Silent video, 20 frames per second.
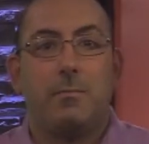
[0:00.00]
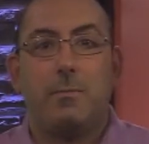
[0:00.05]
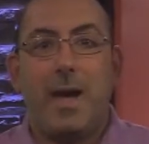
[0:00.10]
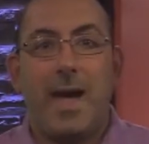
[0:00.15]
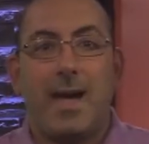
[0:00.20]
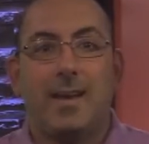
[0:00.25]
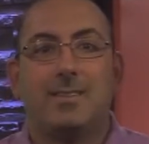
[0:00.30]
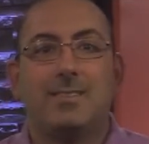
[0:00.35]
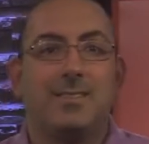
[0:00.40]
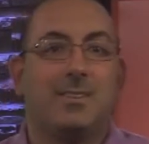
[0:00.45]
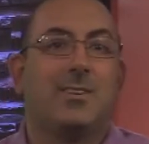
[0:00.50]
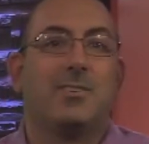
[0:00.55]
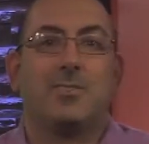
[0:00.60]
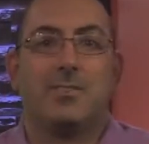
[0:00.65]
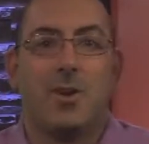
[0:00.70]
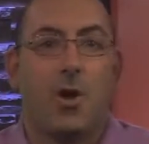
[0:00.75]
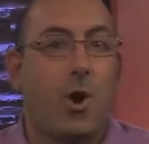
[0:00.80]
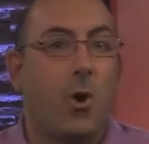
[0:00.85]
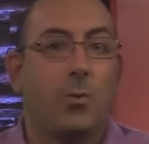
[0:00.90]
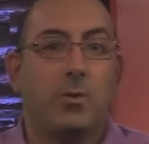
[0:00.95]
Passion
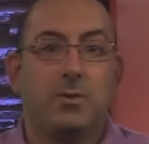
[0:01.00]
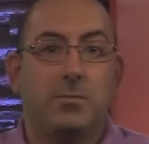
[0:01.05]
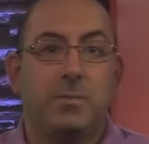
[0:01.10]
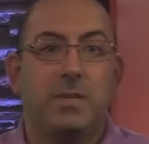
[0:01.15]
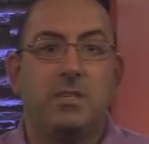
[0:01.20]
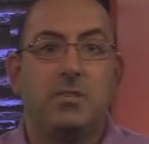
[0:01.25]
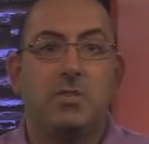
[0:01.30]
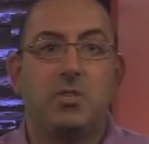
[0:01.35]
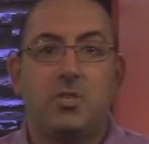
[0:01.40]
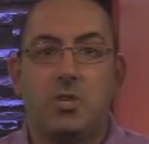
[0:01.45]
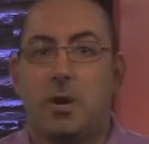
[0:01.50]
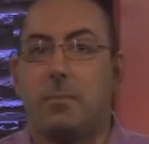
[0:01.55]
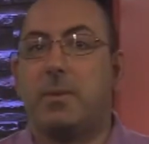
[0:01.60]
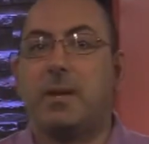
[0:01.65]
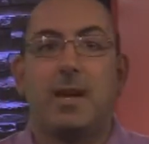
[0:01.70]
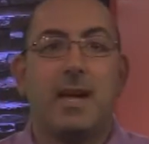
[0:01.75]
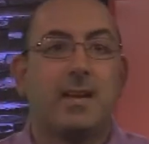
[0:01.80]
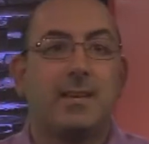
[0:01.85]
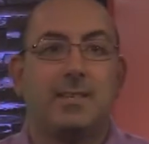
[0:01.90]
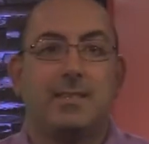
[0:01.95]
doesn't always mean
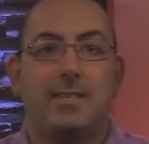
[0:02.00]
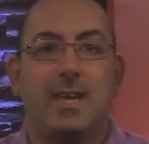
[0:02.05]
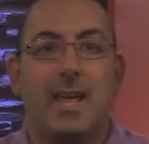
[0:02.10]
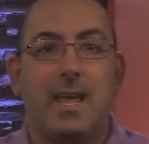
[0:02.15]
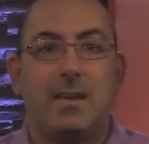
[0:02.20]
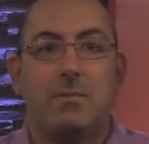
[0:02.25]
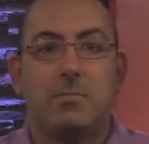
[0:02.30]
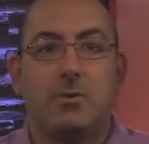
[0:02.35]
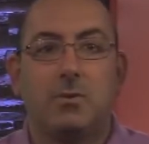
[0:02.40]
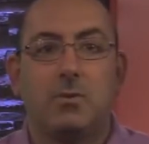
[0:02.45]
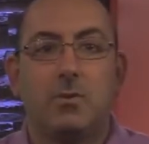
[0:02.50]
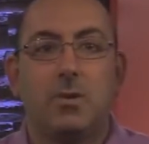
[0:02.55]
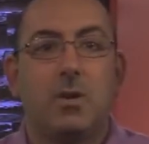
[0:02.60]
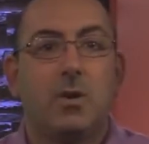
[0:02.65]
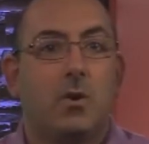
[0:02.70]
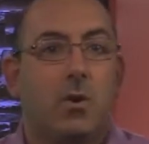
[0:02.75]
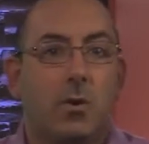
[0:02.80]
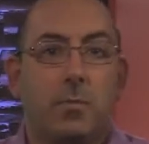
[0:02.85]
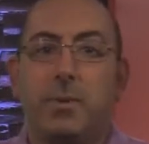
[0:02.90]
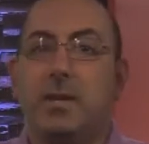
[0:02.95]
jumping on a table
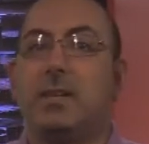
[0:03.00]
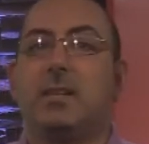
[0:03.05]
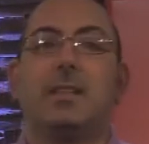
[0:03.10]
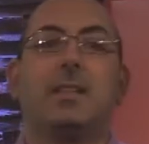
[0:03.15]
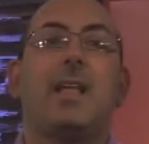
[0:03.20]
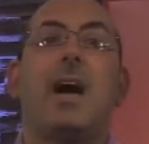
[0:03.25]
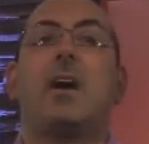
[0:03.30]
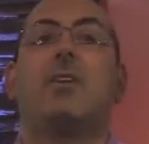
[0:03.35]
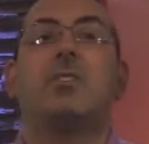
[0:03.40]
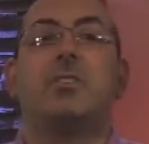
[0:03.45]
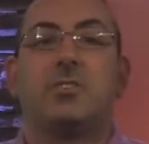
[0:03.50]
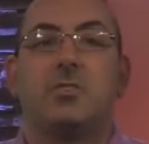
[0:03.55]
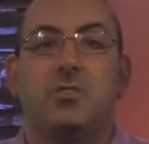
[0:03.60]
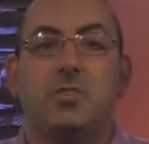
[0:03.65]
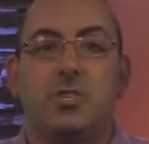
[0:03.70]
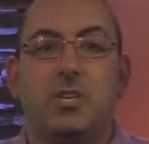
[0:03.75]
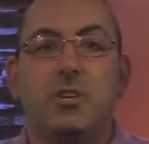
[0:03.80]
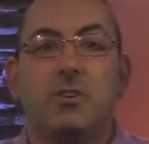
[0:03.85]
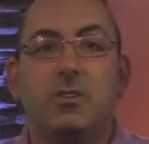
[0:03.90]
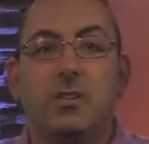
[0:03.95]
or being the loudest
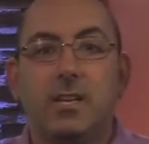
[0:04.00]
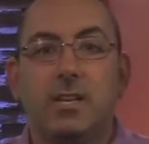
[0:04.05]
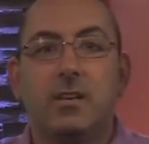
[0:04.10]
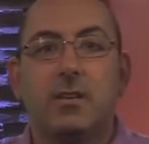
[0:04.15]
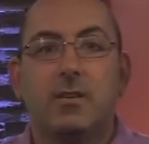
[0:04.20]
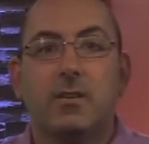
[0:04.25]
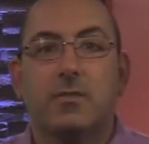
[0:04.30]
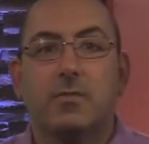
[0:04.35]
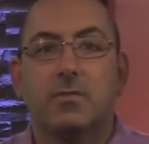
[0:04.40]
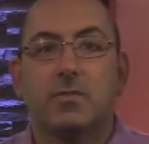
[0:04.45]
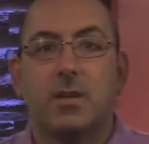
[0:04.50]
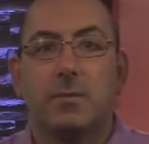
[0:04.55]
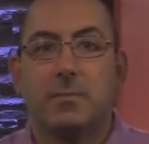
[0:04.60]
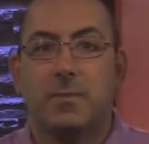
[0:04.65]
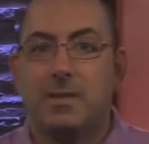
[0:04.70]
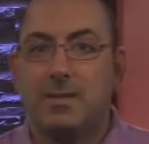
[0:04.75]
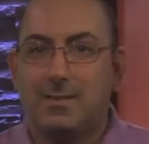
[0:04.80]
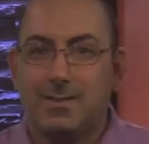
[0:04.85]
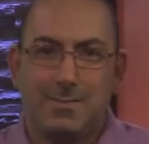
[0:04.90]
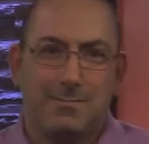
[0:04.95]
cheerleader of
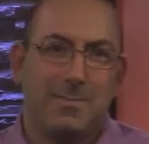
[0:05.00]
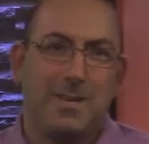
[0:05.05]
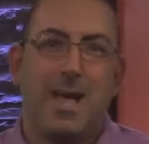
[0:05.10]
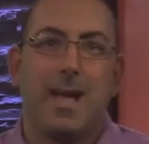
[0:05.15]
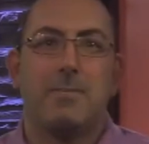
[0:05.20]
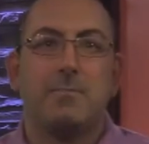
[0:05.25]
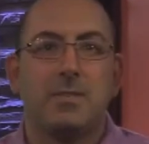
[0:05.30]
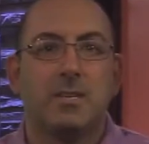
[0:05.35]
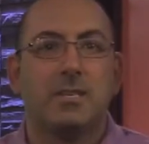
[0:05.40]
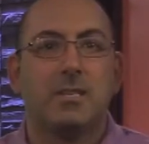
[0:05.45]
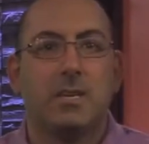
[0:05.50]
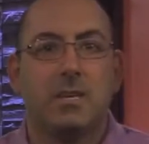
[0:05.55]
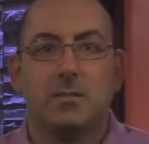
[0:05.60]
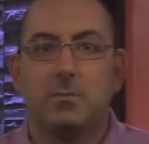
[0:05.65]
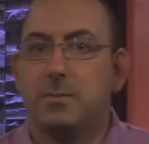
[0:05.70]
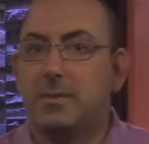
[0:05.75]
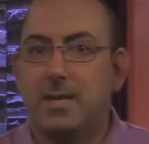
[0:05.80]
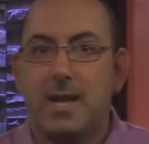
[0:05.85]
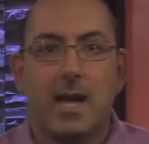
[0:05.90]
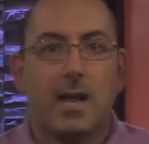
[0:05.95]
something. Sometimes it
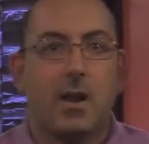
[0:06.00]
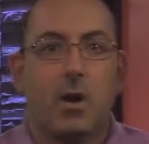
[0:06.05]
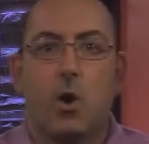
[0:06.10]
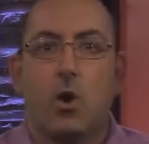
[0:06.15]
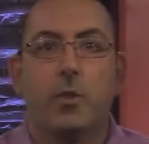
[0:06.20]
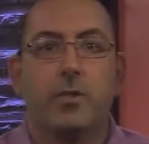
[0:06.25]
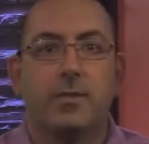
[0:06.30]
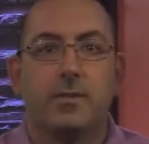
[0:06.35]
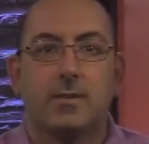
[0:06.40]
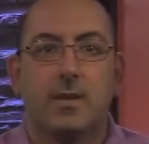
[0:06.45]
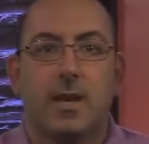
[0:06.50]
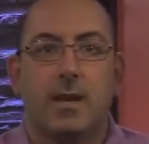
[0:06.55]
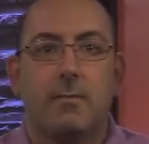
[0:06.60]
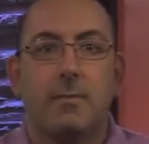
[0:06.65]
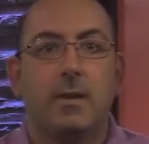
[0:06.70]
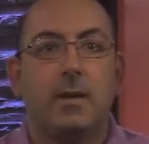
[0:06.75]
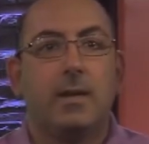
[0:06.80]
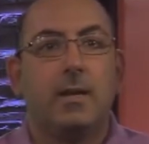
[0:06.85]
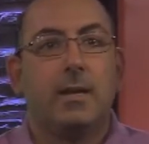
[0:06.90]
does, but not all the time.